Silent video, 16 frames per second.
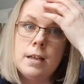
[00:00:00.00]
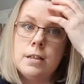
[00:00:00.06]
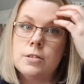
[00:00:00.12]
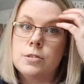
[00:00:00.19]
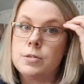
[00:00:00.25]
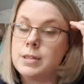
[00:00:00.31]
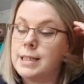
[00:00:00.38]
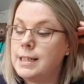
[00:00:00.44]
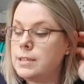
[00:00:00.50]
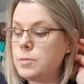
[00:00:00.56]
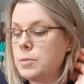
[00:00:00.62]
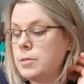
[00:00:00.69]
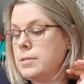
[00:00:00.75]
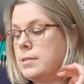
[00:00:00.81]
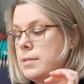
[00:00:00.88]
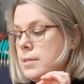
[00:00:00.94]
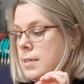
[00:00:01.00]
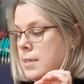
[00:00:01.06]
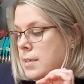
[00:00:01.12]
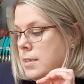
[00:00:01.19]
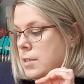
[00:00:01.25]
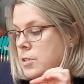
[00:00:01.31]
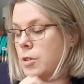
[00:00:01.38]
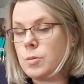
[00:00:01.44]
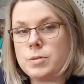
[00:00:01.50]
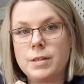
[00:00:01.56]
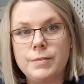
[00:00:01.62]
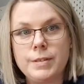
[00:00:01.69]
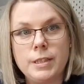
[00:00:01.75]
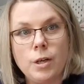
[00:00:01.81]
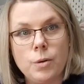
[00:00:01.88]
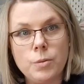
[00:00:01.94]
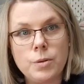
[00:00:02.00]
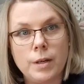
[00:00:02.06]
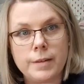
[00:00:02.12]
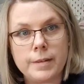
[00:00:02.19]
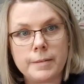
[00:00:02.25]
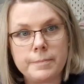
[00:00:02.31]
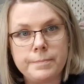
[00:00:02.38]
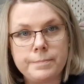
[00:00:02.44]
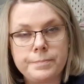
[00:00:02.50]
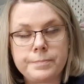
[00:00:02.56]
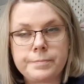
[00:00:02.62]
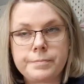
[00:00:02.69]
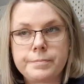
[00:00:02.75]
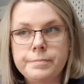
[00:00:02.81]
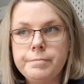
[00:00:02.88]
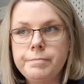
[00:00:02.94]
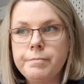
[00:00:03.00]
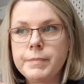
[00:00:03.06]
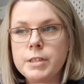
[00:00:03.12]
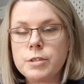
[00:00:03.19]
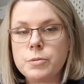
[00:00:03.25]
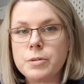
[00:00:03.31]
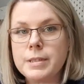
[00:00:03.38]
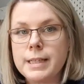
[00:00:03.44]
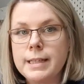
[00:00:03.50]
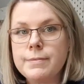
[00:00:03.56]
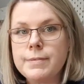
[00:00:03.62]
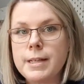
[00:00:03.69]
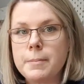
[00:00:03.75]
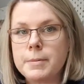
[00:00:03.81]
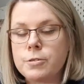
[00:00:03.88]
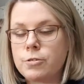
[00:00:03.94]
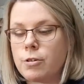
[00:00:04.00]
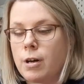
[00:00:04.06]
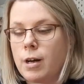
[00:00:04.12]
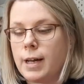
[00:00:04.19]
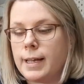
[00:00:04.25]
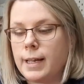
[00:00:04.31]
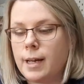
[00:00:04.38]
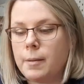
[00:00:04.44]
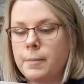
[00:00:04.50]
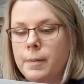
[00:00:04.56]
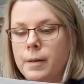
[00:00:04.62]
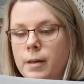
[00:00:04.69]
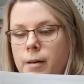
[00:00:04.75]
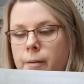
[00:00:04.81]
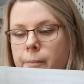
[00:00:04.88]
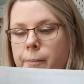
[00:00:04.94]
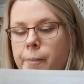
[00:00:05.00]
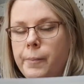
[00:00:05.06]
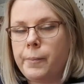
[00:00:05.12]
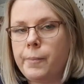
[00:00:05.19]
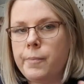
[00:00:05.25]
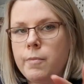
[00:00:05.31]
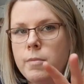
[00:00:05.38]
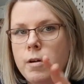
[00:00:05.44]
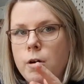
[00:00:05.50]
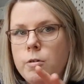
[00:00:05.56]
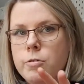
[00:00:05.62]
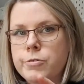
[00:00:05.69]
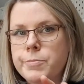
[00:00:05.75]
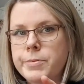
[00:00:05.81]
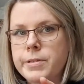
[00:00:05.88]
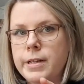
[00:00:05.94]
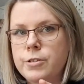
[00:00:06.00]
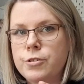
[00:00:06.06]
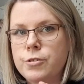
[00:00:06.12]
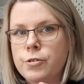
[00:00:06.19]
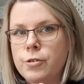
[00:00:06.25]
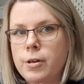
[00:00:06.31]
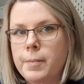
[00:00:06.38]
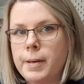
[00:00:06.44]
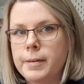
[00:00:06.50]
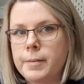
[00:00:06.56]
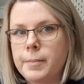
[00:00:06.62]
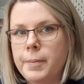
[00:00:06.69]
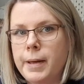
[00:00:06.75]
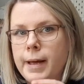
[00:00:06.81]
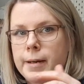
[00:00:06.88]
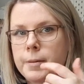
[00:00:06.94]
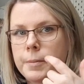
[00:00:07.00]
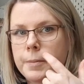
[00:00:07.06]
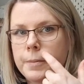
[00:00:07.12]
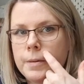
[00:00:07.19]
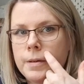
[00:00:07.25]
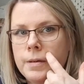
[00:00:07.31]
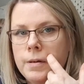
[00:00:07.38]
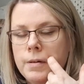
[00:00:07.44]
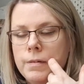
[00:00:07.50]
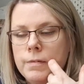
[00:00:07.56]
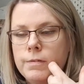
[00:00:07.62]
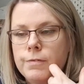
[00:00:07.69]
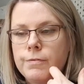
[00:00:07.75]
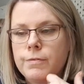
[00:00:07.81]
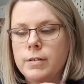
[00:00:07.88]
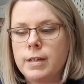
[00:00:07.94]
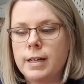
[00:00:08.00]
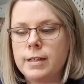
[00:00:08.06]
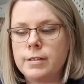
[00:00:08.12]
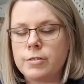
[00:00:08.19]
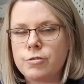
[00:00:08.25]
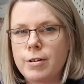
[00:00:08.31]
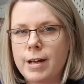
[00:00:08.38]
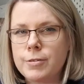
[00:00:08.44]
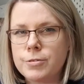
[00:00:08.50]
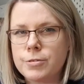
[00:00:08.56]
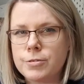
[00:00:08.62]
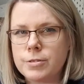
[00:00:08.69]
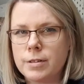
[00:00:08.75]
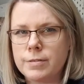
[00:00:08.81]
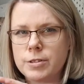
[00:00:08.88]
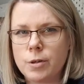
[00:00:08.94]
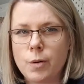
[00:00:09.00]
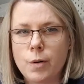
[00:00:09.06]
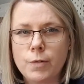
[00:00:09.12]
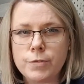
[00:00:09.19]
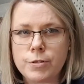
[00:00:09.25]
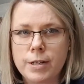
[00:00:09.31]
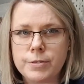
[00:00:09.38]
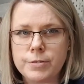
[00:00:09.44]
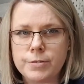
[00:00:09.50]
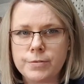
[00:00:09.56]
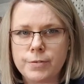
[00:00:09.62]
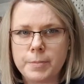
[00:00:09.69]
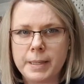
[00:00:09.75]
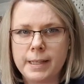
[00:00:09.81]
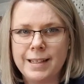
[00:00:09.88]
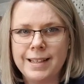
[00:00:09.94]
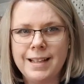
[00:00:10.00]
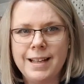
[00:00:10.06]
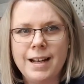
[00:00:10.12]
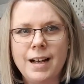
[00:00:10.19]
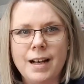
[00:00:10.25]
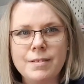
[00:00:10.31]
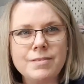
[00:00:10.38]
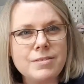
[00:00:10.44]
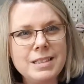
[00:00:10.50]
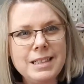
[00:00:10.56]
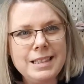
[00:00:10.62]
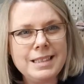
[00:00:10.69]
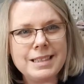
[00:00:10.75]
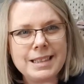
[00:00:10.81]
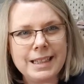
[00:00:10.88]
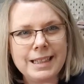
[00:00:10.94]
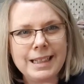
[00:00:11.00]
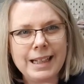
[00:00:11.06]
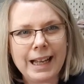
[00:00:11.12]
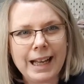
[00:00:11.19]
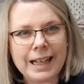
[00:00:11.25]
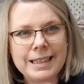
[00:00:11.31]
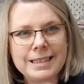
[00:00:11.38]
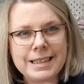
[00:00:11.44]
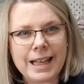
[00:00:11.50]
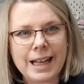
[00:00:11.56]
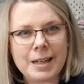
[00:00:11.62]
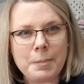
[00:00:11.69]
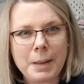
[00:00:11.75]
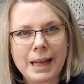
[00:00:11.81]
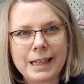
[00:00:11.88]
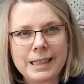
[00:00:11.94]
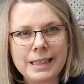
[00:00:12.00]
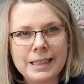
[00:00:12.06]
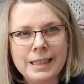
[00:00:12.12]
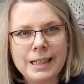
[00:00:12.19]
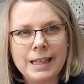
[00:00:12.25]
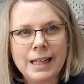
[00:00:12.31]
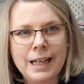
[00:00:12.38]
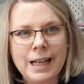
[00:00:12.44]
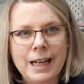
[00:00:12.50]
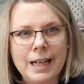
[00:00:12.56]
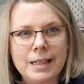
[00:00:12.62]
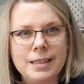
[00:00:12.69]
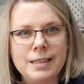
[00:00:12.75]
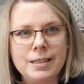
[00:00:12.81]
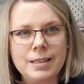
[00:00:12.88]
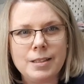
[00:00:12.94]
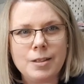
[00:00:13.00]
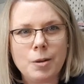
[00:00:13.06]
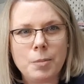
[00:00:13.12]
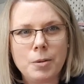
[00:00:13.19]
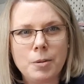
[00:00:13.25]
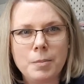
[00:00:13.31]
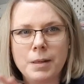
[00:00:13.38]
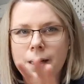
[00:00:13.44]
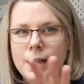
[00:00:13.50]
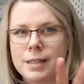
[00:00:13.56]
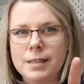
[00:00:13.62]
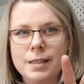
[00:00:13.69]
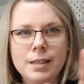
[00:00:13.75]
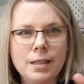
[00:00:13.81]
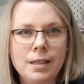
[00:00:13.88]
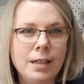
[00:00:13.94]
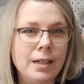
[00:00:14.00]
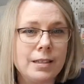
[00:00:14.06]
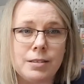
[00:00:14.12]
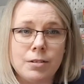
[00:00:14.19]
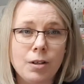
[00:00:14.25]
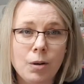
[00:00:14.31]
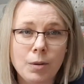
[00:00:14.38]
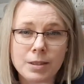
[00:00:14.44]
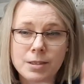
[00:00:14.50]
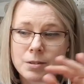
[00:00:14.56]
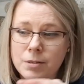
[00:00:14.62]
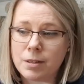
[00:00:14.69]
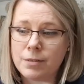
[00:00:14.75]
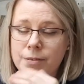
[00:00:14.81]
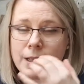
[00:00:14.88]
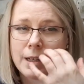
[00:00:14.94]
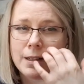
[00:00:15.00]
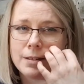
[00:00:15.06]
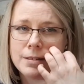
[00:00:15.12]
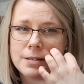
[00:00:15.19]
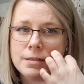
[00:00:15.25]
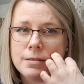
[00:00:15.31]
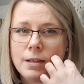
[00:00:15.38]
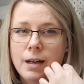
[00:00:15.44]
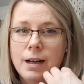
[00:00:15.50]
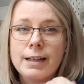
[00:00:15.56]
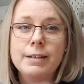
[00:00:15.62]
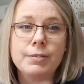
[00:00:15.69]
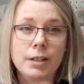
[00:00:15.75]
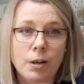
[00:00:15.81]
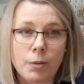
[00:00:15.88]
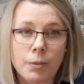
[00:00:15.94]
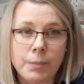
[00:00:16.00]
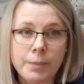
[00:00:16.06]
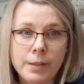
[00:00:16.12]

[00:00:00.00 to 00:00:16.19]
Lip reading: So these ones don't have a yoke on them. So I'm going to give them a try. I'm not 100% sure about the pattern trousers, sew over trousers for me. I have really skinny legs and a belly and no bum, and I don't know if that, I'll give it a go.